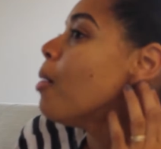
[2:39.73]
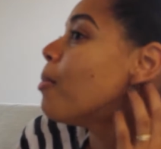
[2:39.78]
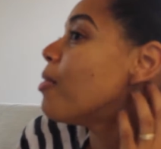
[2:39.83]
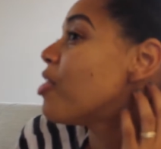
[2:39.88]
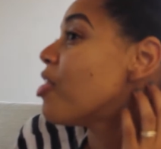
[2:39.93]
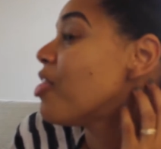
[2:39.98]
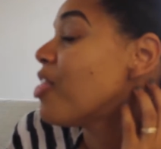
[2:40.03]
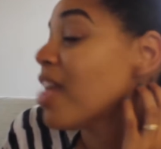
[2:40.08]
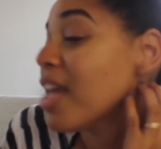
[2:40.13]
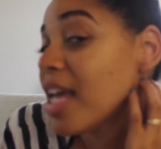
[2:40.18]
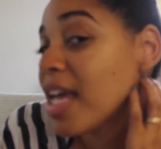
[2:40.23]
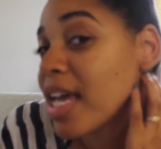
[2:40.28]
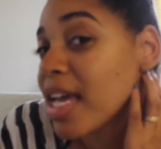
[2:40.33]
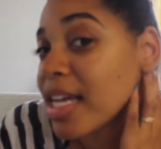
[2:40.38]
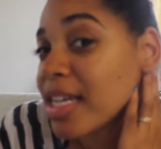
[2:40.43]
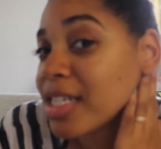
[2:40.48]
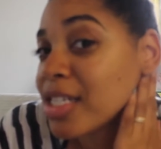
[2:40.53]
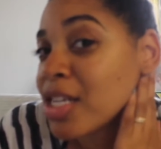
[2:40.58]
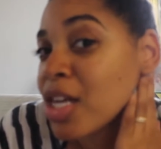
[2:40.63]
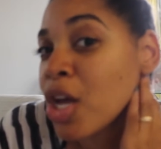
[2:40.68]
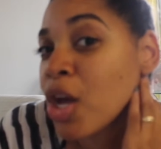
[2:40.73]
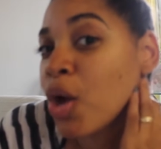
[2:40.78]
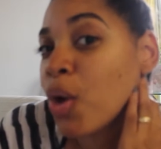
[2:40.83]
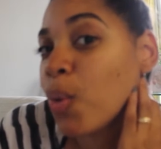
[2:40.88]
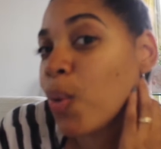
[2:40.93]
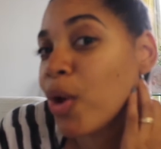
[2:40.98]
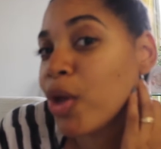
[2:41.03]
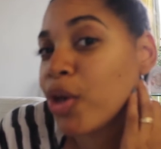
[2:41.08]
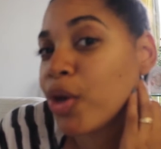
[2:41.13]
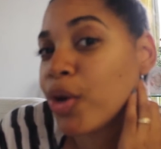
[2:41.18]
But the thing is,
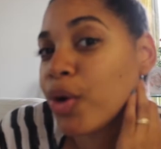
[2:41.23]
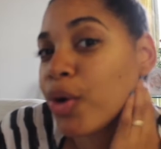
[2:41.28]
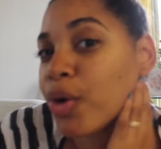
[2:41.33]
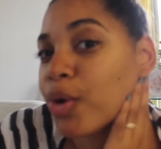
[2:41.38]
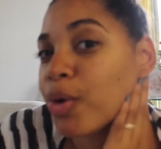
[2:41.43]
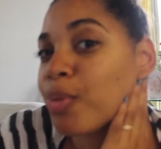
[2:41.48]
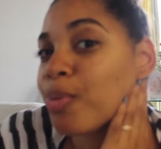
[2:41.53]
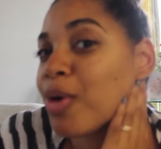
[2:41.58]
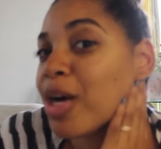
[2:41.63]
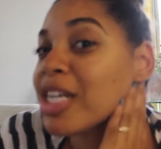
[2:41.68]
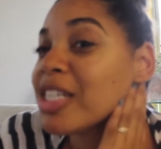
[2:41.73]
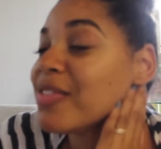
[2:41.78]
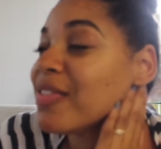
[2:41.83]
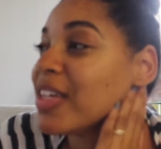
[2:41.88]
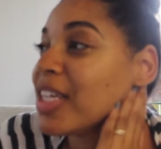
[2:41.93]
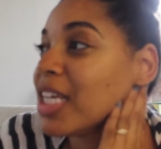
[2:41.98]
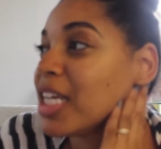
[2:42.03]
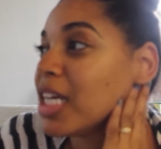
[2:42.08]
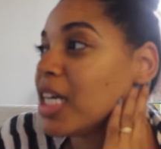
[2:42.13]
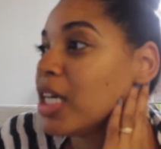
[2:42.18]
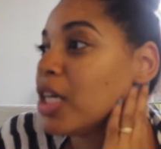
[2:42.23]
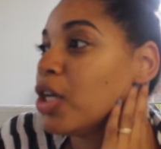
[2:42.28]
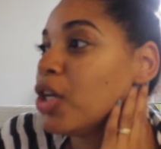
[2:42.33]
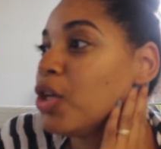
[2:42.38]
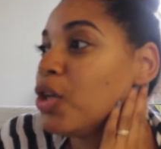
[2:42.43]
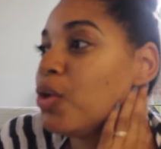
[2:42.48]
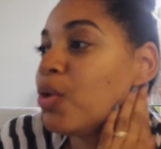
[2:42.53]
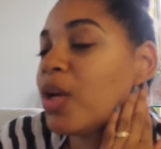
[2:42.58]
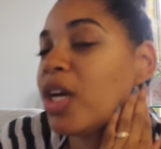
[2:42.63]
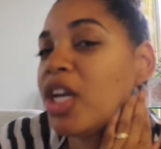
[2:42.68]
when you're breastfeeding,
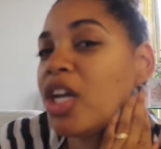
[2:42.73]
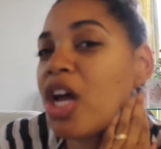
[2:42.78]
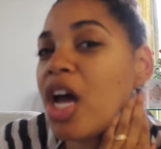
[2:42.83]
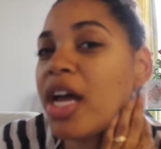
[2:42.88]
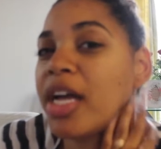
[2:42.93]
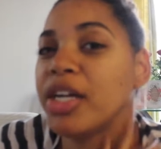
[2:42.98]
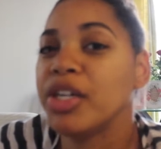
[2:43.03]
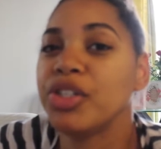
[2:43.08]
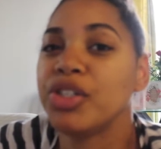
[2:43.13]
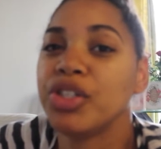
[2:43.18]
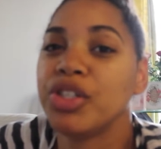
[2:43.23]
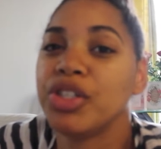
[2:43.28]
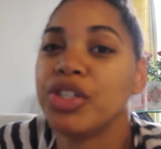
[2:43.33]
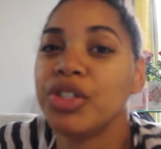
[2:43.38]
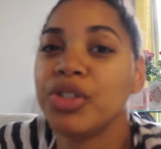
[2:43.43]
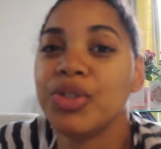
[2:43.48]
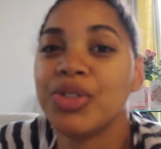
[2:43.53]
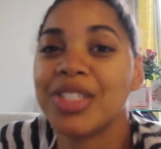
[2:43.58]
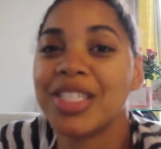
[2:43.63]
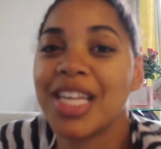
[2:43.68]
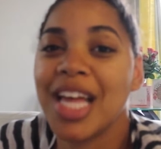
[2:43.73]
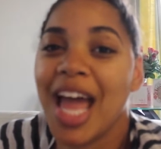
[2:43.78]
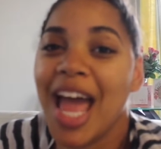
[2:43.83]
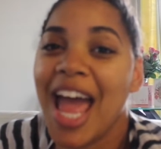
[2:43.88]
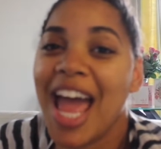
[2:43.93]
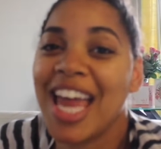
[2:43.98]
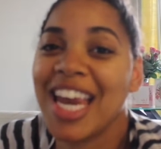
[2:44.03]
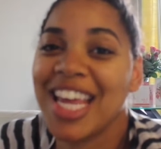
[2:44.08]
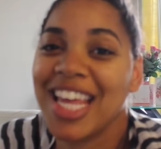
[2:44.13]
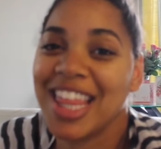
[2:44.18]
you cannot introduce
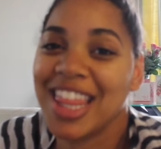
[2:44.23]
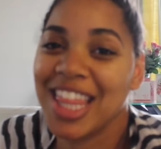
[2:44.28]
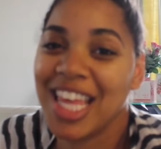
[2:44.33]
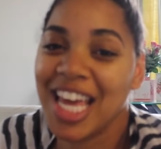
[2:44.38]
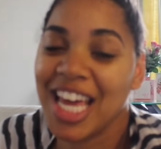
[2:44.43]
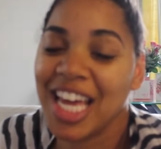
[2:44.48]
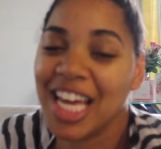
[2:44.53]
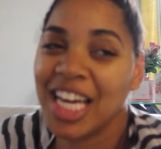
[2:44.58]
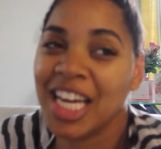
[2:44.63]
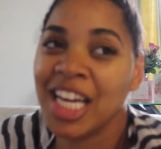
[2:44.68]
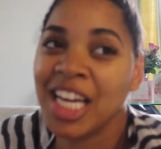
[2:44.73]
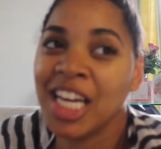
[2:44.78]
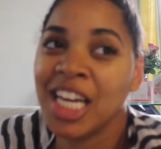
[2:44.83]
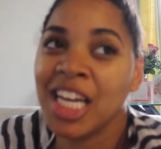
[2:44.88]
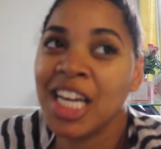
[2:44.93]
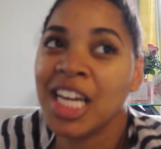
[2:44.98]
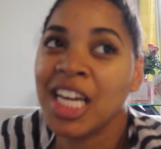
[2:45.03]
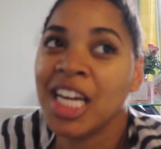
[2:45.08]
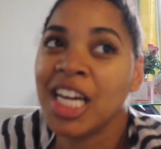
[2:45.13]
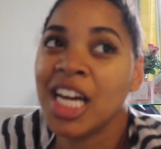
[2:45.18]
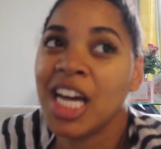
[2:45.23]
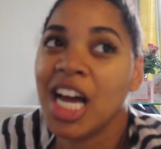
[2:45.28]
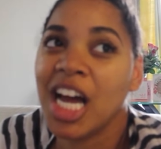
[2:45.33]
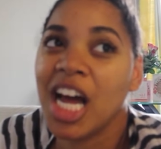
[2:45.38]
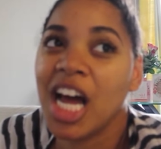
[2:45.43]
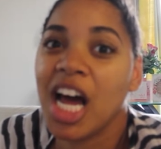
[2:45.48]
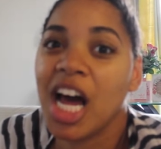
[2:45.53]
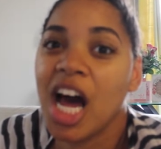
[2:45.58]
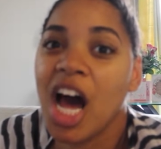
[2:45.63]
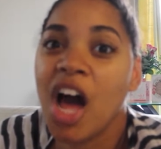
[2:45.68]
anything
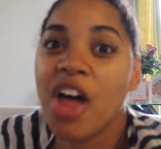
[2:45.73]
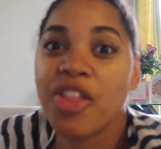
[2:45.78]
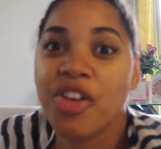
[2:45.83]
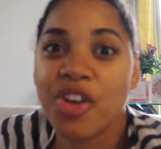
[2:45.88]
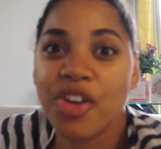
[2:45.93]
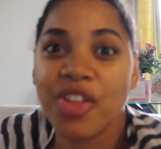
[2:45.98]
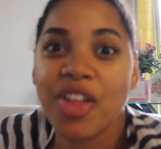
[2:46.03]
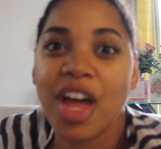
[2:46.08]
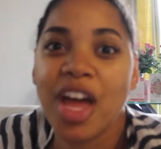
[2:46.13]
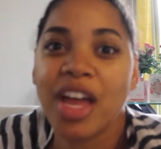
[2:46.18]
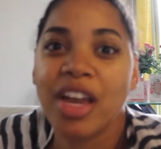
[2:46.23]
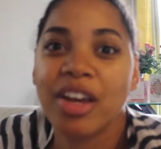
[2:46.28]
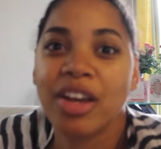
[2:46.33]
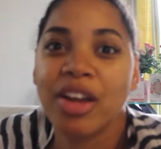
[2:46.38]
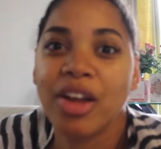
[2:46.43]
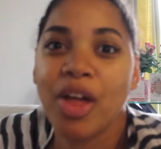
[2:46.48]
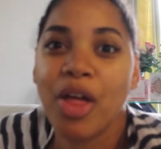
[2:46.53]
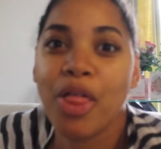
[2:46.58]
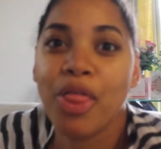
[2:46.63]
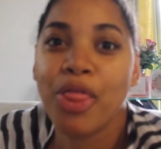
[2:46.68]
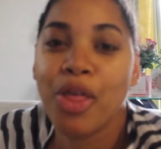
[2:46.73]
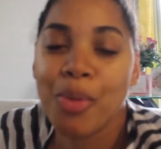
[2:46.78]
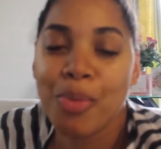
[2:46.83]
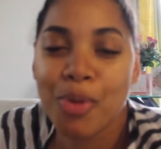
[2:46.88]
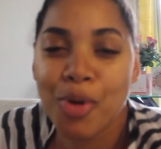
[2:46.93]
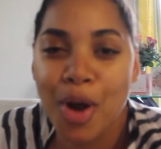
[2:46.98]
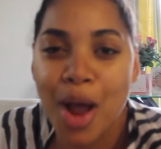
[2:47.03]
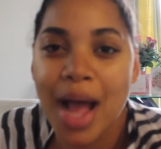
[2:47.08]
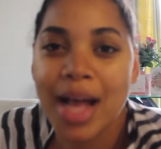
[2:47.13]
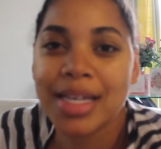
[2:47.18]
other than the
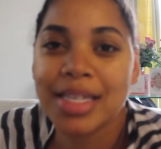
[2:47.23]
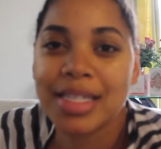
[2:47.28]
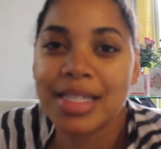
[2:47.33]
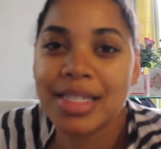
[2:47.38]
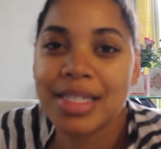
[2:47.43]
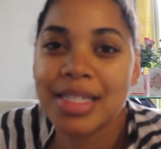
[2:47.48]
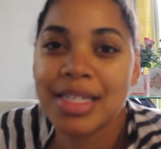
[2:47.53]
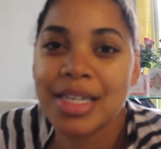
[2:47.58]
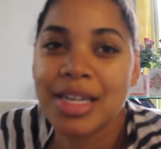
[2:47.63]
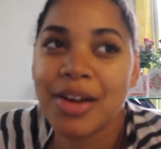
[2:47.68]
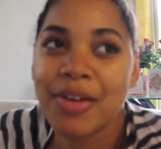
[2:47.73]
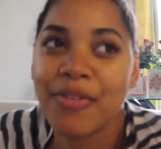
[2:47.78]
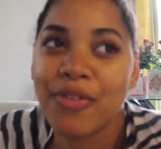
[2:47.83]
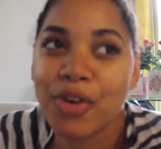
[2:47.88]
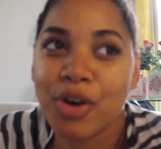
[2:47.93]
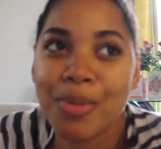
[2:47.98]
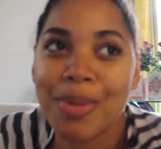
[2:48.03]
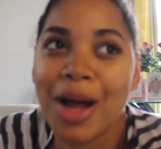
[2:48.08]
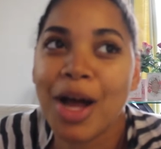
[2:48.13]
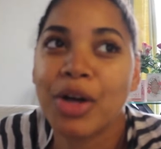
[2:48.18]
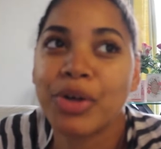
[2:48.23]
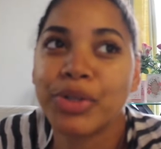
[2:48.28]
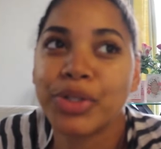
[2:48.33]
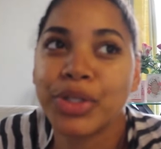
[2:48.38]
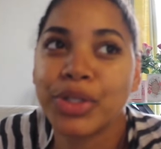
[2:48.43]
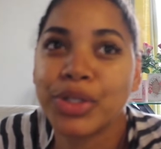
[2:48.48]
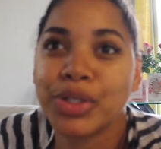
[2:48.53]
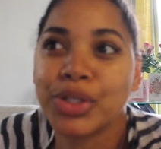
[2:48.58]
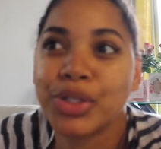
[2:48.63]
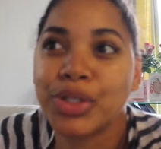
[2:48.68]
breast for about